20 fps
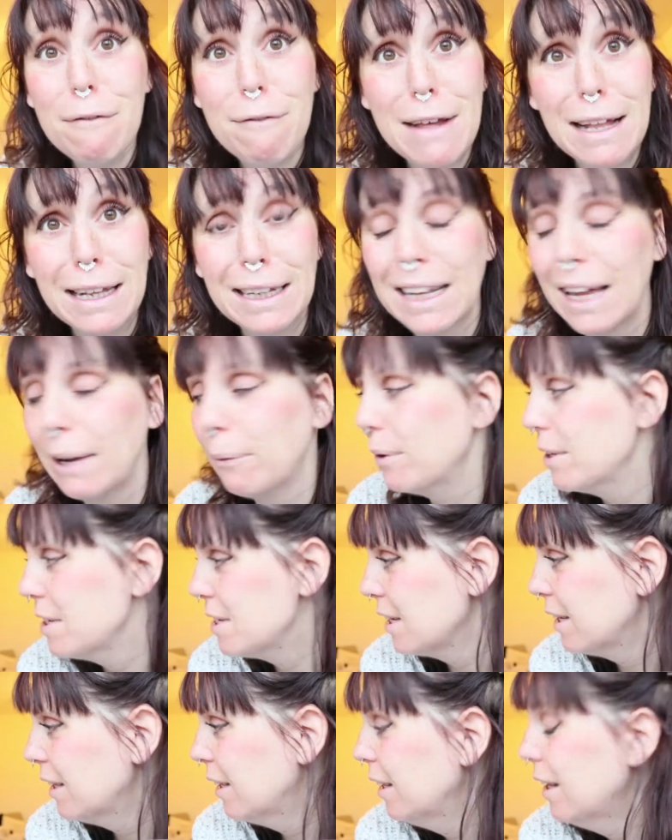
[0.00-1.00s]
feeling like
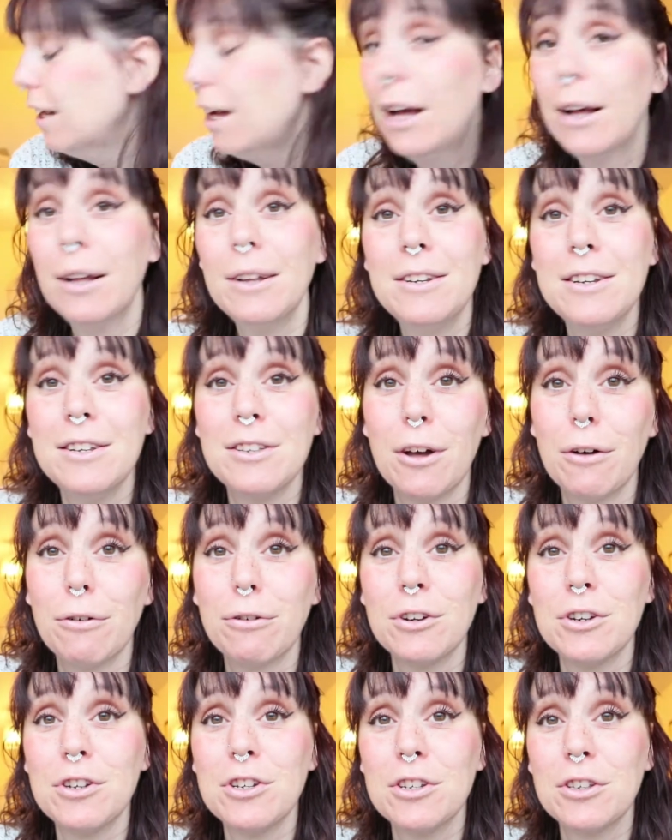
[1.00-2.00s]
winter. She's
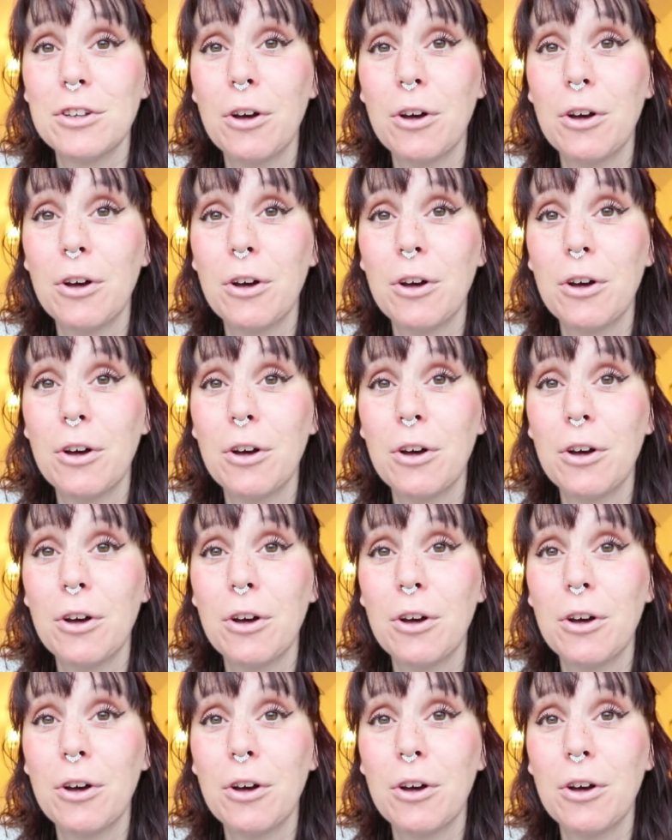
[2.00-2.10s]
off because she's